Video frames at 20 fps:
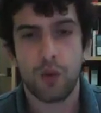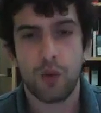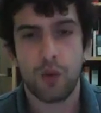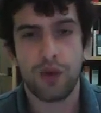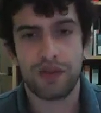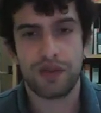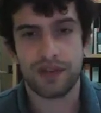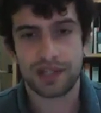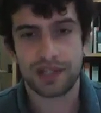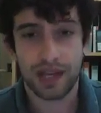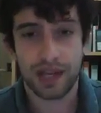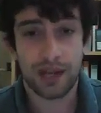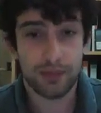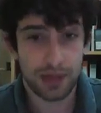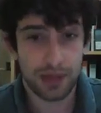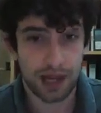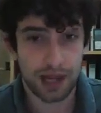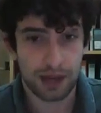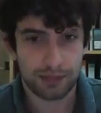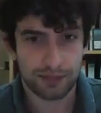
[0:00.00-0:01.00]
with the
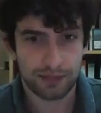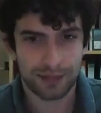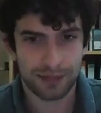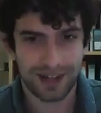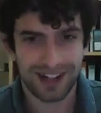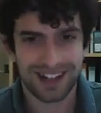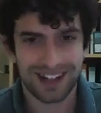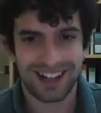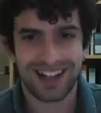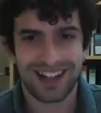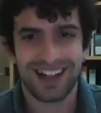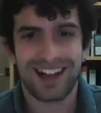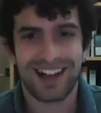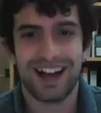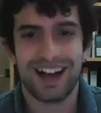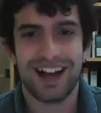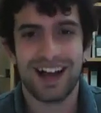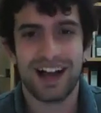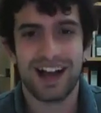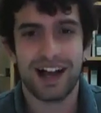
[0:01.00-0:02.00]
same name, right,
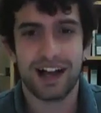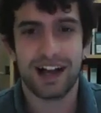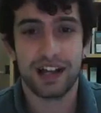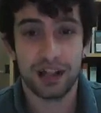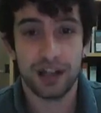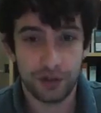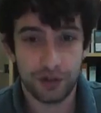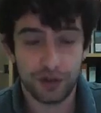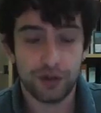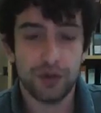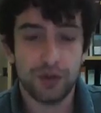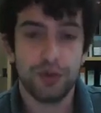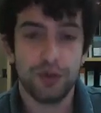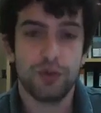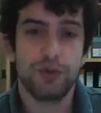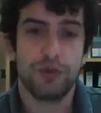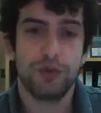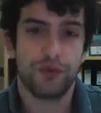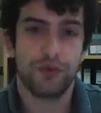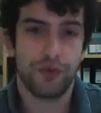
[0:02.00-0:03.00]
in
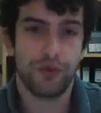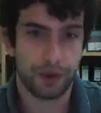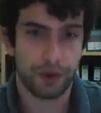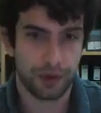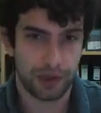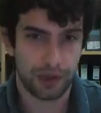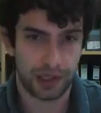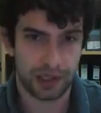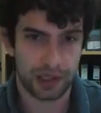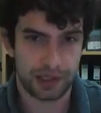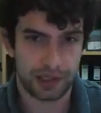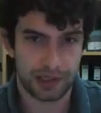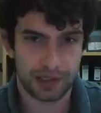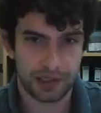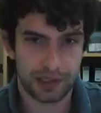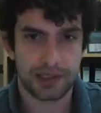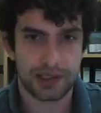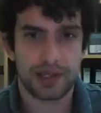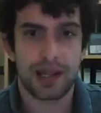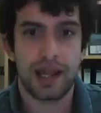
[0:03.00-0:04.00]
two voter
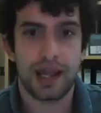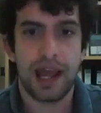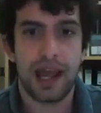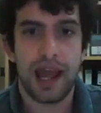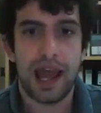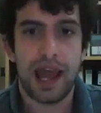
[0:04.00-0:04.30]
lists,